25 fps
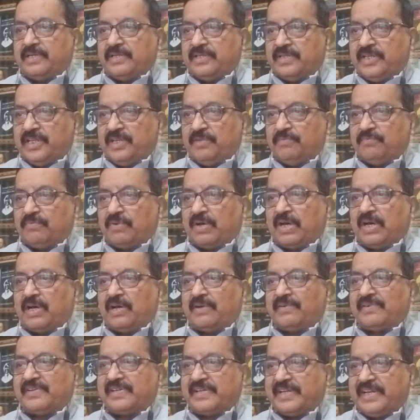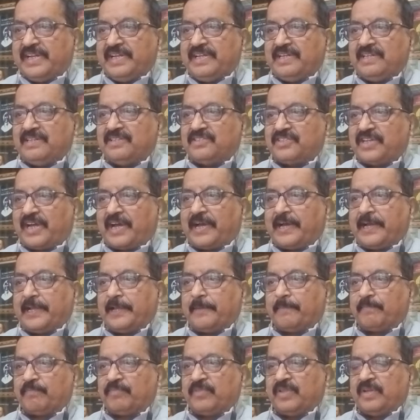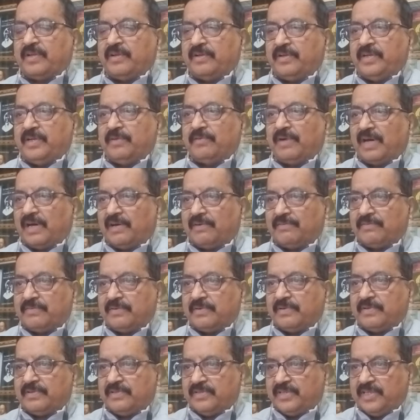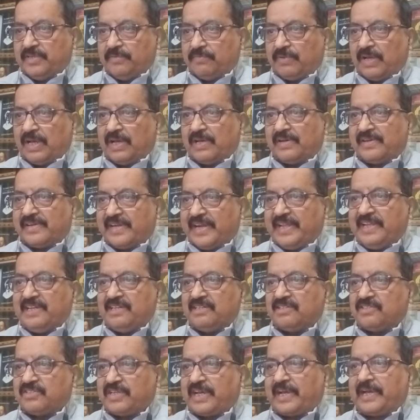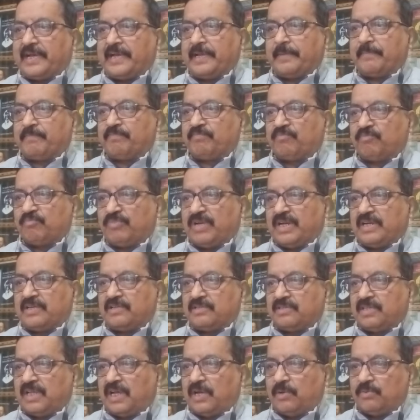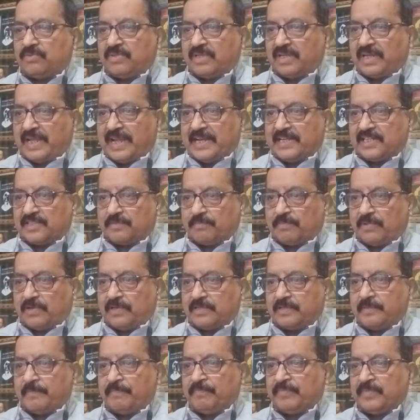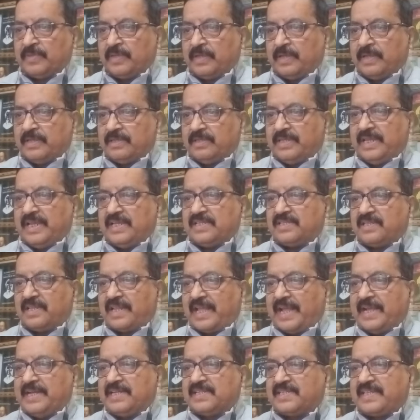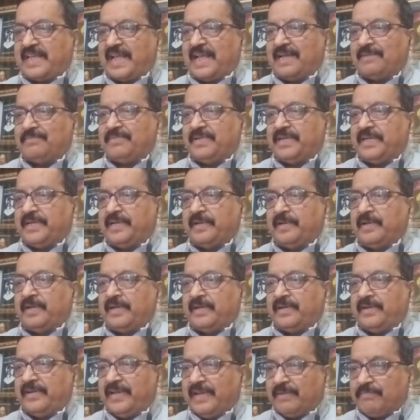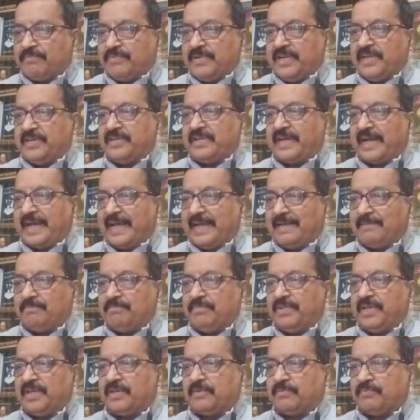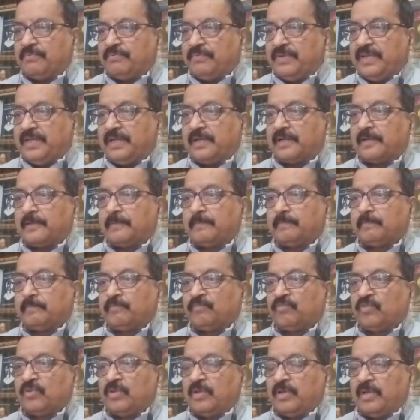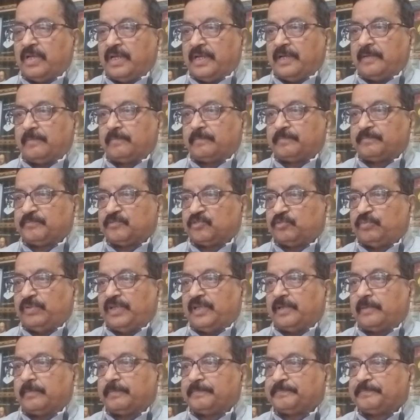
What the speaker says: devouring time, devouring time. Blunt out the lines pause. These lines have a definite iambic uh, feel.